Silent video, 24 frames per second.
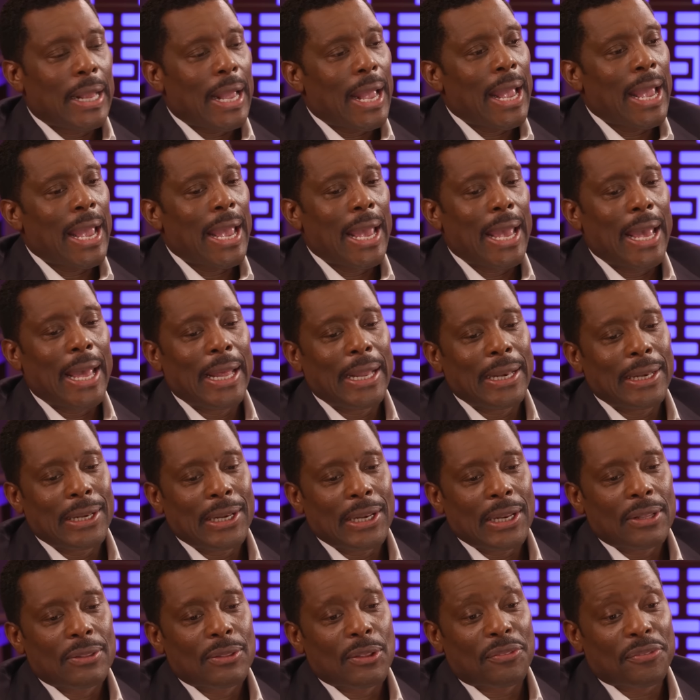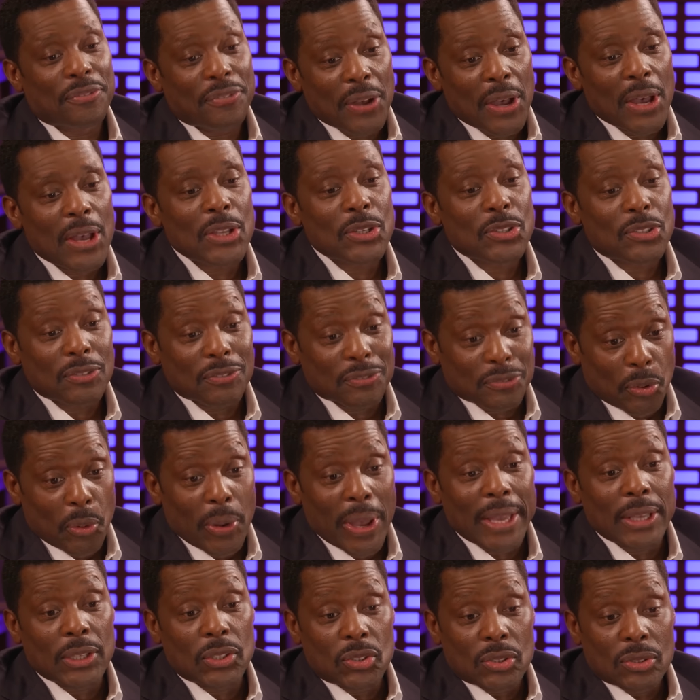And the first
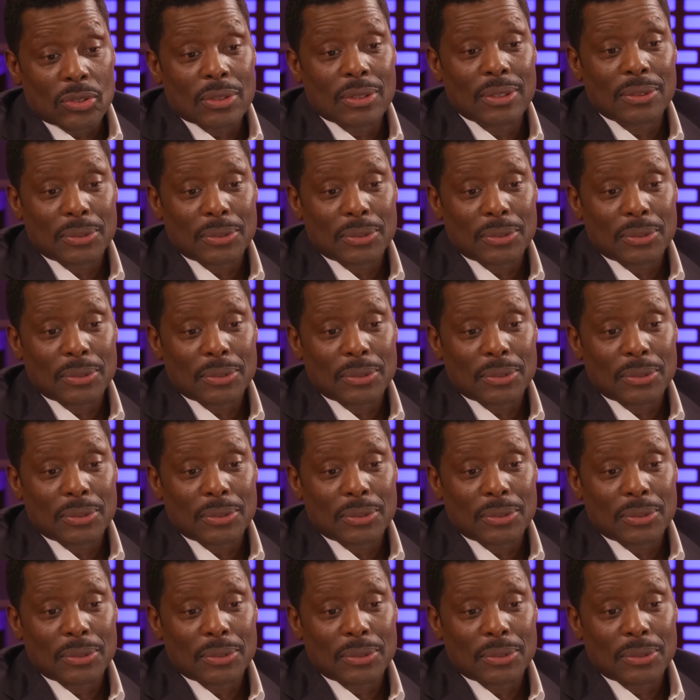voice